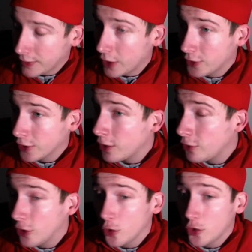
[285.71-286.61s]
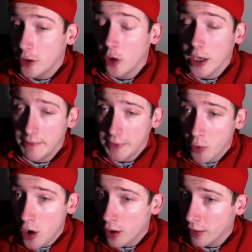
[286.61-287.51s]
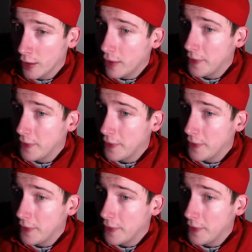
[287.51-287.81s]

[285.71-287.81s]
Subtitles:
Now, it's a good juice, don't get me wrong.